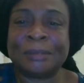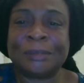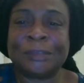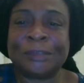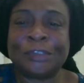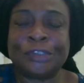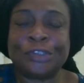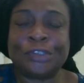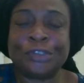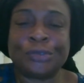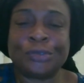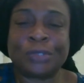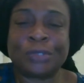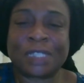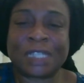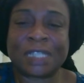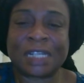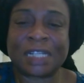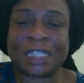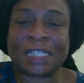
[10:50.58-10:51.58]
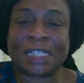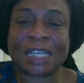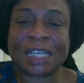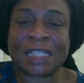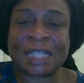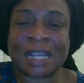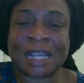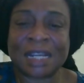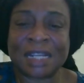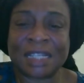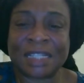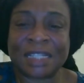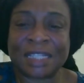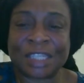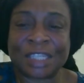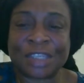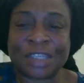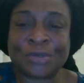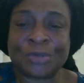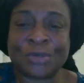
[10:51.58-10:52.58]
used that as an
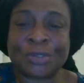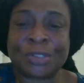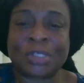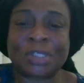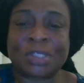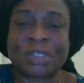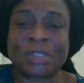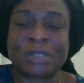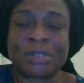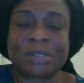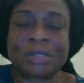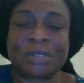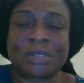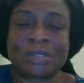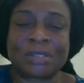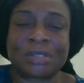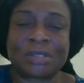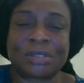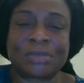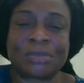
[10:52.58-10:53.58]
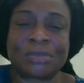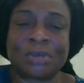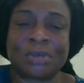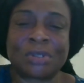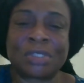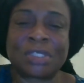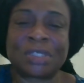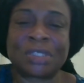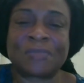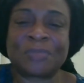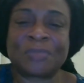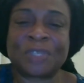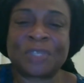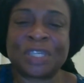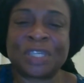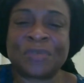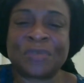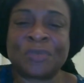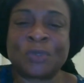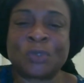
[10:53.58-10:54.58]
excuse to not
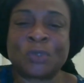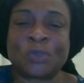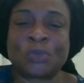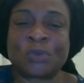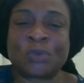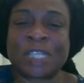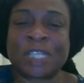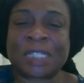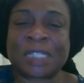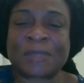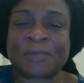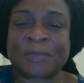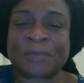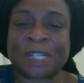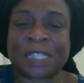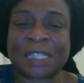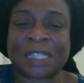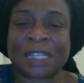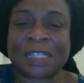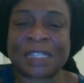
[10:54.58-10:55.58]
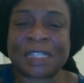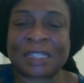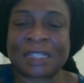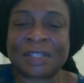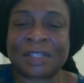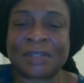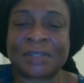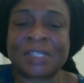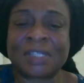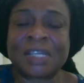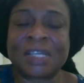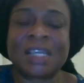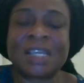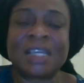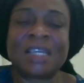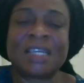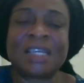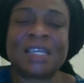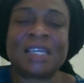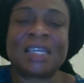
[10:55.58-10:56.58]
be able to express ourselves
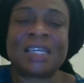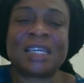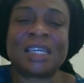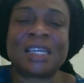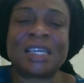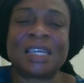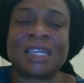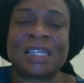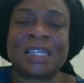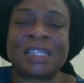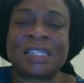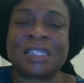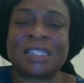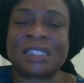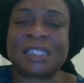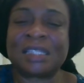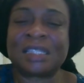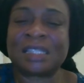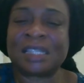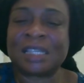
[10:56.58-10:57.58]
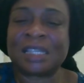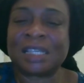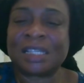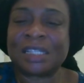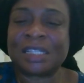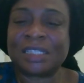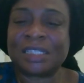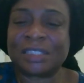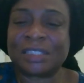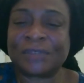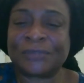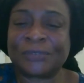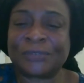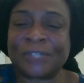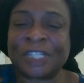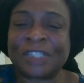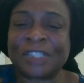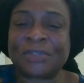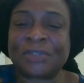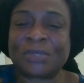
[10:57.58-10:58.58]
in
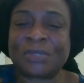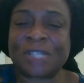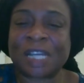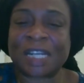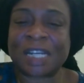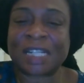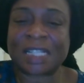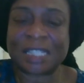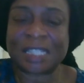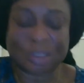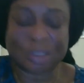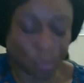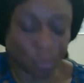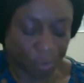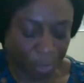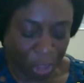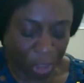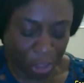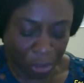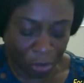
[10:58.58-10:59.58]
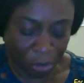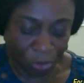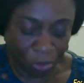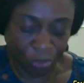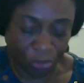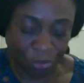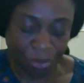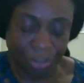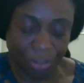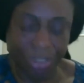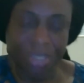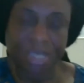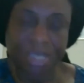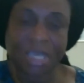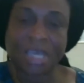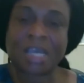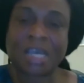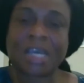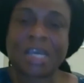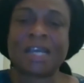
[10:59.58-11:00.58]
different societies we belong to.
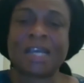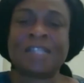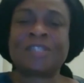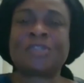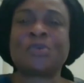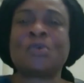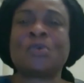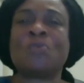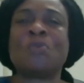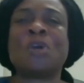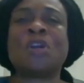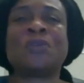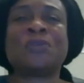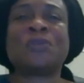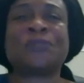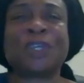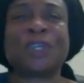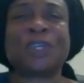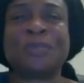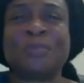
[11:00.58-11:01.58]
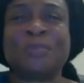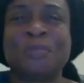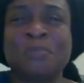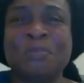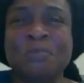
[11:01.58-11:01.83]
And so one of the